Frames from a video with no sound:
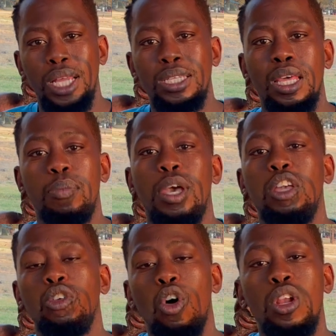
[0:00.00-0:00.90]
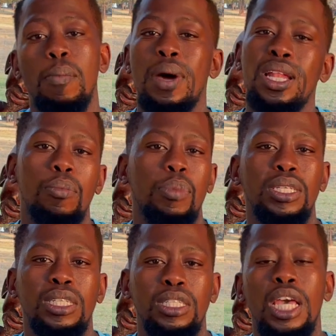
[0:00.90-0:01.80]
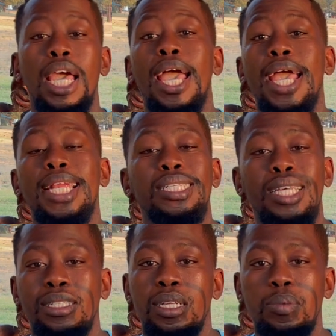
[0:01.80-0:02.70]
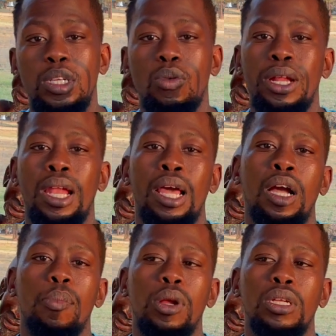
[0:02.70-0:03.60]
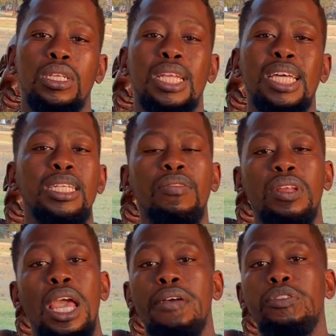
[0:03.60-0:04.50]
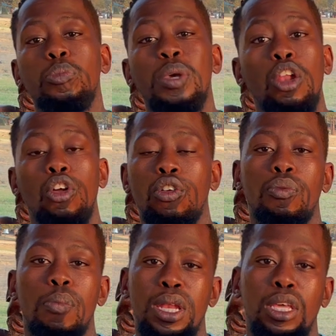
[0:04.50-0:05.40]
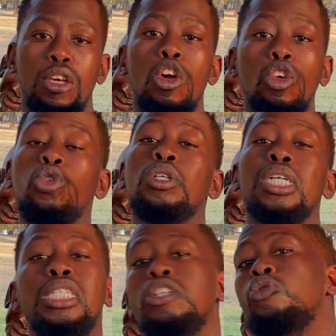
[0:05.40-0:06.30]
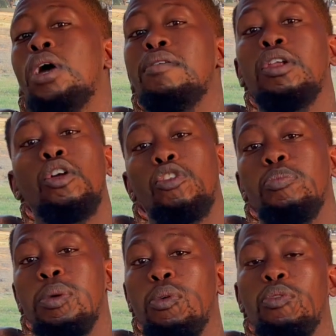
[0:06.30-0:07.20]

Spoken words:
They pay you on a monthly basis. And a subscription, what I like about it, it doesn't even have to be a lot of money. You just need to have a lot of people.